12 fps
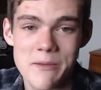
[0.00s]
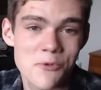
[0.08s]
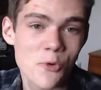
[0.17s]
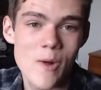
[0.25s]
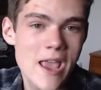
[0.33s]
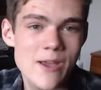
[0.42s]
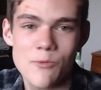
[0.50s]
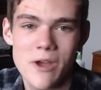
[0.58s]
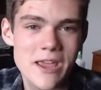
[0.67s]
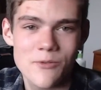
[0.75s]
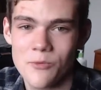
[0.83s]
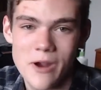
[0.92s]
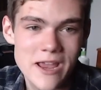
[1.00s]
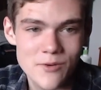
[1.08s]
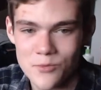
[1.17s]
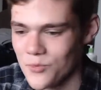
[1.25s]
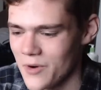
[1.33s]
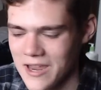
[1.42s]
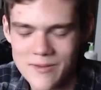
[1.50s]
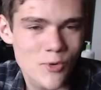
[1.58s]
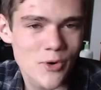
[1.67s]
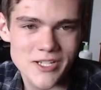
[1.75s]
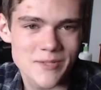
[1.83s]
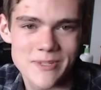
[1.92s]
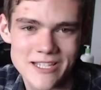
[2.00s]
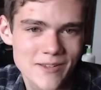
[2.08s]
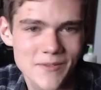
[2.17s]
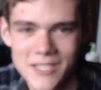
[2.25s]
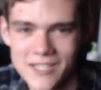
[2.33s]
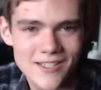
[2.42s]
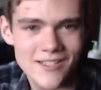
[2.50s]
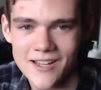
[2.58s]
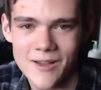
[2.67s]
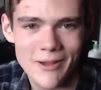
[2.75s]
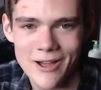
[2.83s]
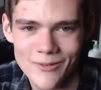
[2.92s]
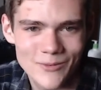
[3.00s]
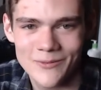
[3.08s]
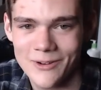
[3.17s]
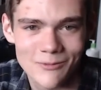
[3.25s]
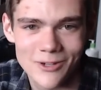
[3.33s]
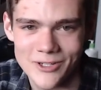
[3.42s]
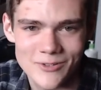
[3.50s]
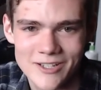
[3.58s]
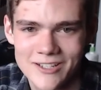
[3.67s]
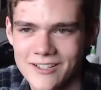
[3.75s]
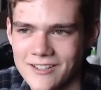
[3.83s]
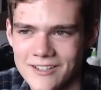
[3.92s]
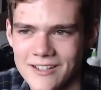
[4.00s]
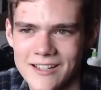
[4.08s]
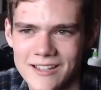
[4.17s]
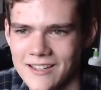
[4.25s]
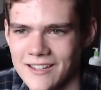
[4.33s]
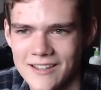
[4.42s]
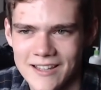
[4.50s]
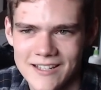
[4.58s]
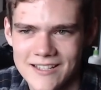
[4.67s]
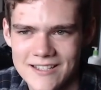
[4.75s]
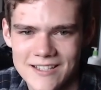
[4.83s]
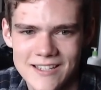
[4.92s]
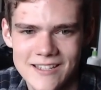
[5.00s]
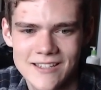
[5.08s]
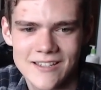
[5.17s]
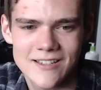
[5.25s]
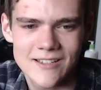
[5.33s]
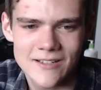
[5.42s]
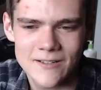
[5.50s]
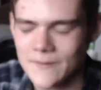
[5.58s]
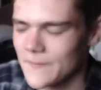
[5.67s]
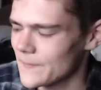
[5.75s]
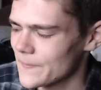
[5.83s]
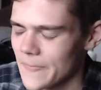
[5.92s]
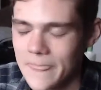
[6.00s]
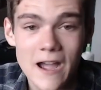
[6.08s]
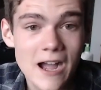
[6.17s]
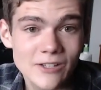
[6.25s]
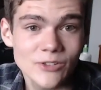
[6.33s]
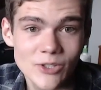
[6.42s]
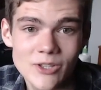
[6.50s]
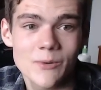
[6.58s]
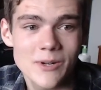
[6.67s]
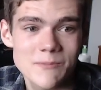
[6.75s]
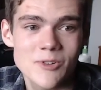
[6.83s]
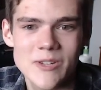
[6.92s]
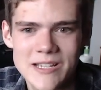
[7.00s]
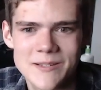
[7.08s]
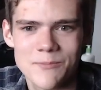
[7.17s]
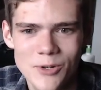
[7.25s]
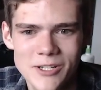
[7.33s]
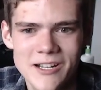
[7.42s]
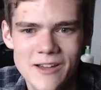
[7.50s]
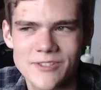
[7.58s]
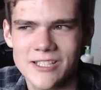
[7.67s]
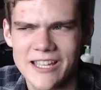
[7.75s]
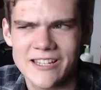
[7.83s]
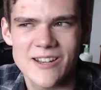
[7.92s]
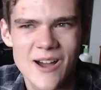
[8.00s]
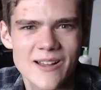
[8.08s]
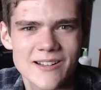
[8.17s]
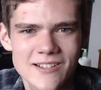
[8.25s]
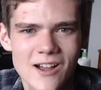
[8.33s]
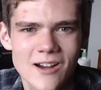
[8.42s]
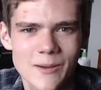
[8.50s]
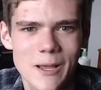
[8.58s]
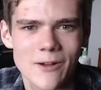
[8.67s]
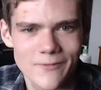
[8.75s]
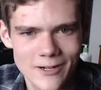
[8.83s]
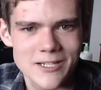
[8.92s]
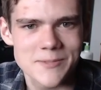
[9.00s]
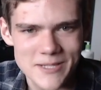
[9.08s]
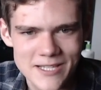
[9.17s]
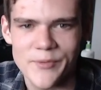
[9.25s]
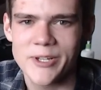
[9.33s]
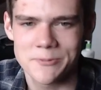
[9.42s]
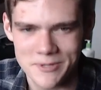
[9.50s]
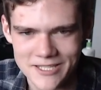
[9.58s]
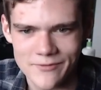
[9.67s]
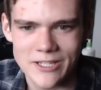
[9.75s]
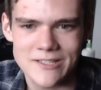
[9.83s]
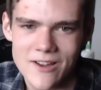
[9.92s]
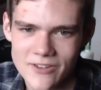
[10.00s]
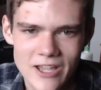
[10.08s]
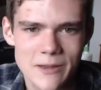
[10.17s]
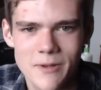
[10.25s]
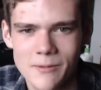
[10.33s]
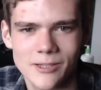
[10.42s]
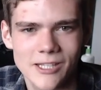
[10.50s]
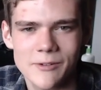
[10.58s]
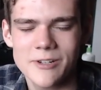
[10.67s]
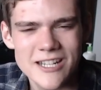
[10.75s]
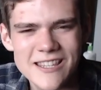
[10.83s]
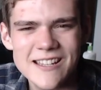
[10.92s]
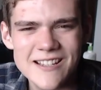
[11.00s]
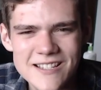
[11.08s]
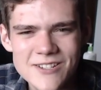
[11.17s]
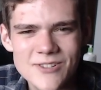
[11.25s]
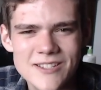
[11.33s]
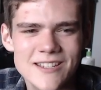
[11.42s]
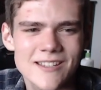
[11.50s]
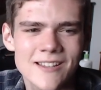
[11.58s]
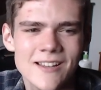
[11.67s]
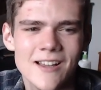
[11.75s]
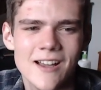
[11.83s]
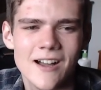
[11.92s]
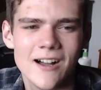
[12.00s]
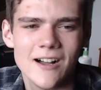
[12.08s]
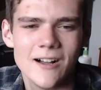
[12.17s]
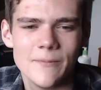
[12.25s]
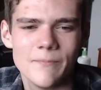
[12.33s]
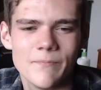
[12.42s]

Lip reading: way, way, way, way more specific about what we're doing, then it's like, I learned that what I'm doing is important enough to like not talk about very specifics online publicly, which I think is interesting. It's